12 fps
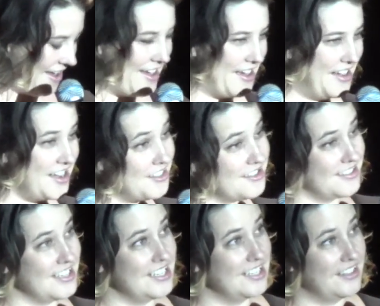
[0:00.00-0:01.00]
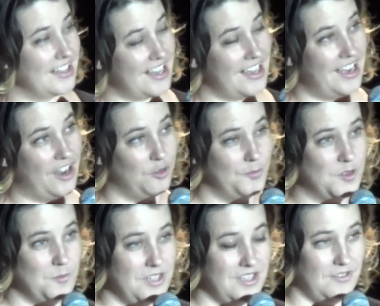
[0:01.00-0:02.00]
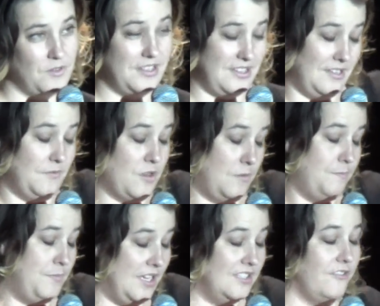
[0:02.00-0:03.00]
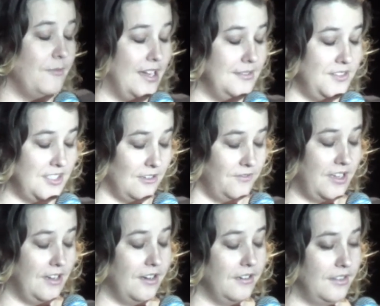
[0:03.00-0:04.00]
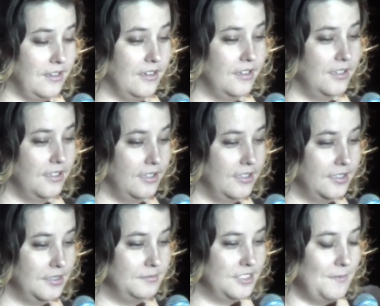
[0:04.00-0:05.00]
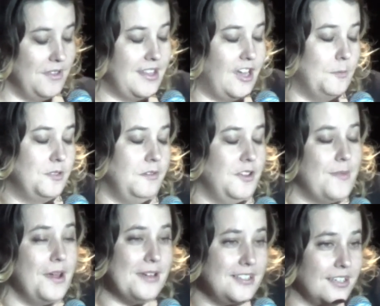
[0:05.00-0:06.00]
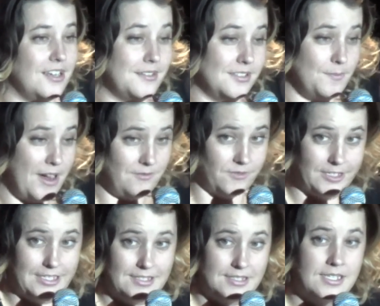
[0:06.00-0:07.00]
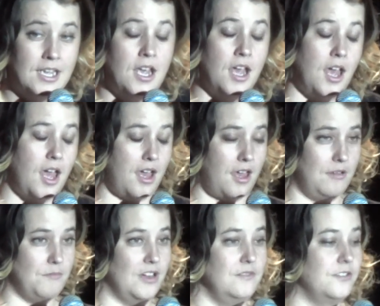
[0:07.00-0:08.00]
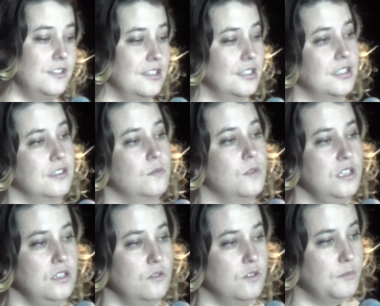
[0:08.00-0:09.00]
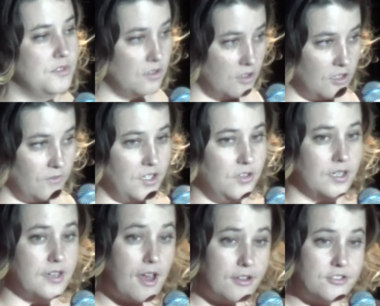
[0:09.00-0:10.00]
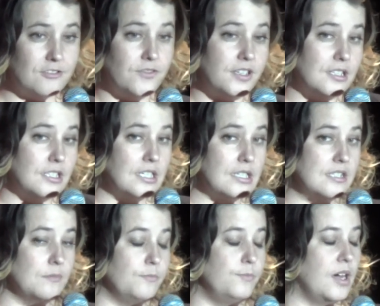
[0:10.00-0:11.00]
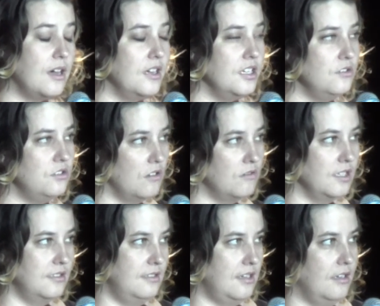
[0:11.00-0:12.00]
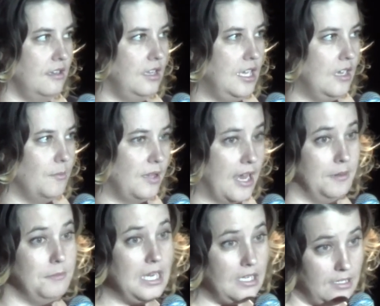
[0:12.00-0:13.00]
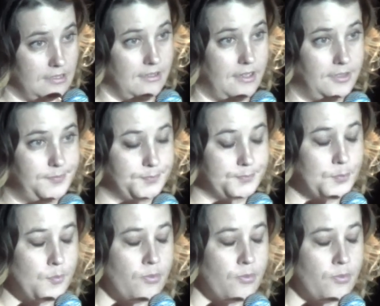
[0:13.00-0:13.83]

Another thing that helps me, one piece of my self-care, something that helps me with my mental health is mindfulness. And mindfulness is when you observe and you acknowledge your feelings, but you don't necessarily apply meaning to them.